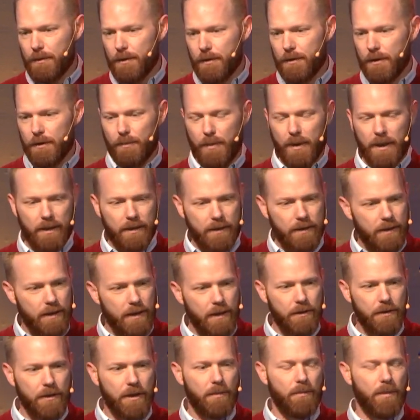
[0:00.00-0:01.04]
just begin
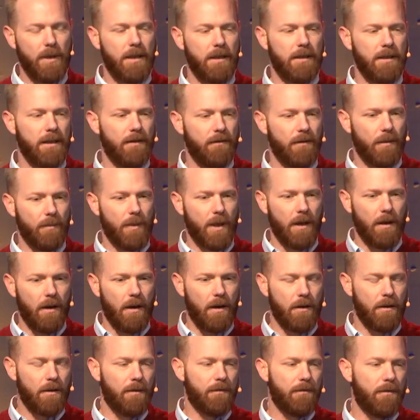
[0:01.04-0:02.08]
teaching me and giving me a
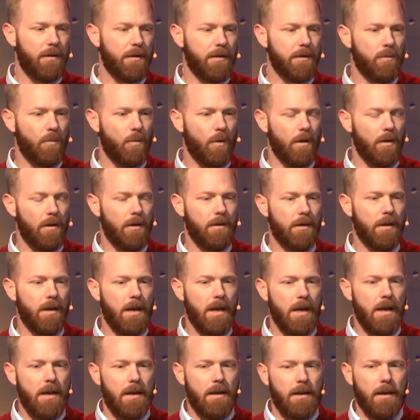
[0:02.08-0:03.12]
hunger for his word.
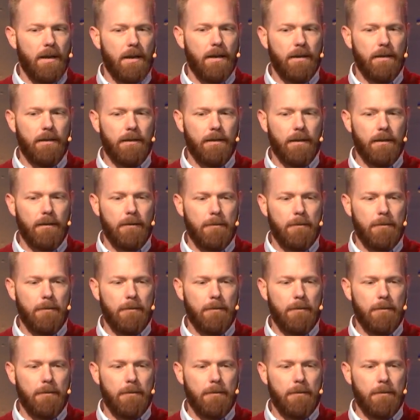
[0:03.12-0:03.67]
He's